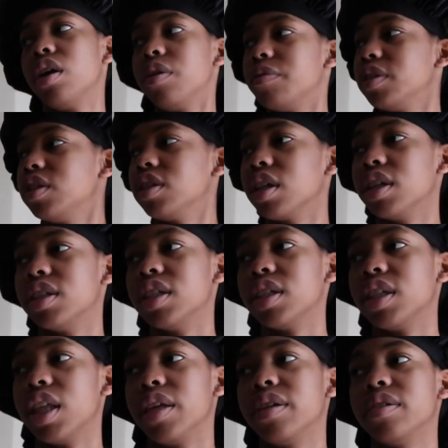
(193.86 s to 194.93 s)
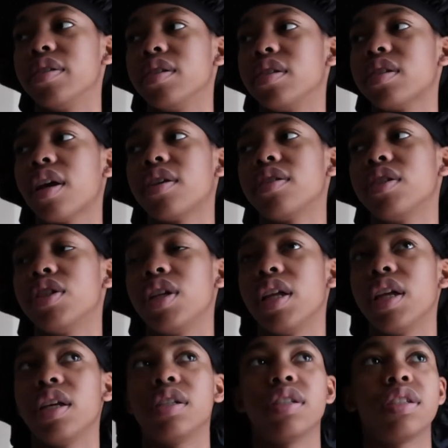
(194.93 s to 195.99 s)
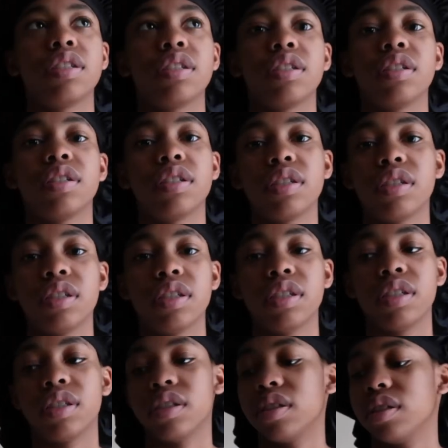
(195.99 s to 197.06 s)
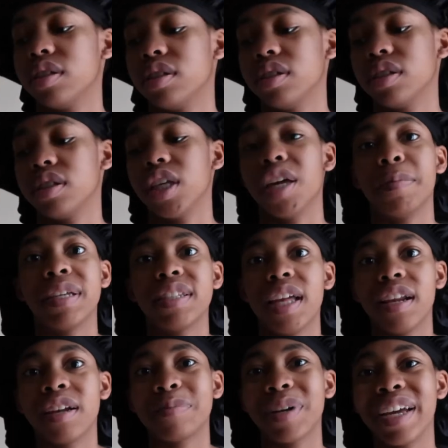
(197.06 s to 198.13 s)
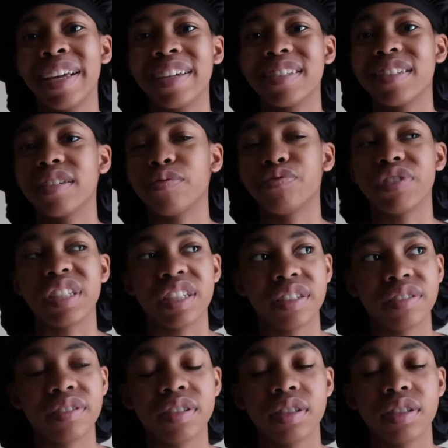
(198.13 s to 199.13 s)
We're just gonna stick to like sausage and eggs, because can't mess that up, right? Hopefully.